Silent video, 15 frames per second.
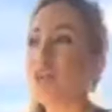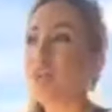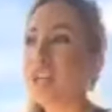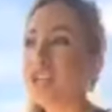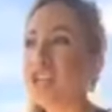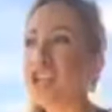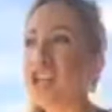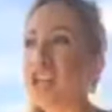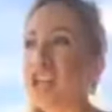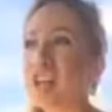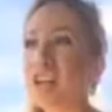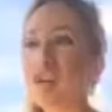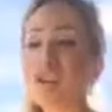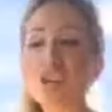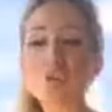which
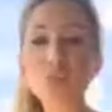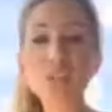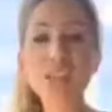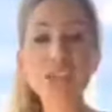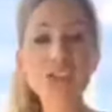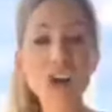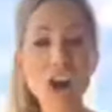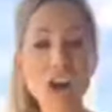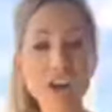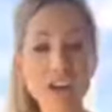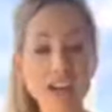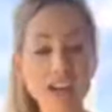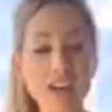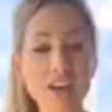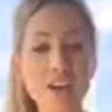you can really
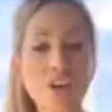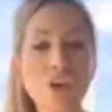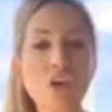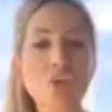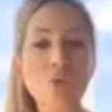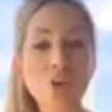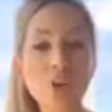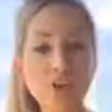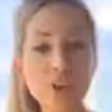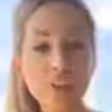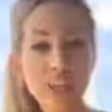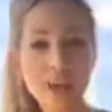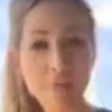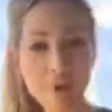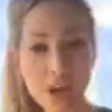target when you're in
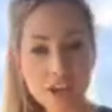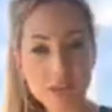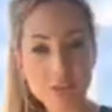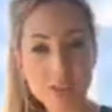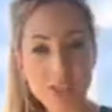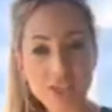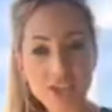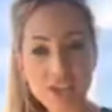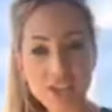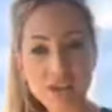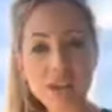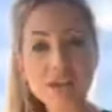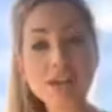that box position.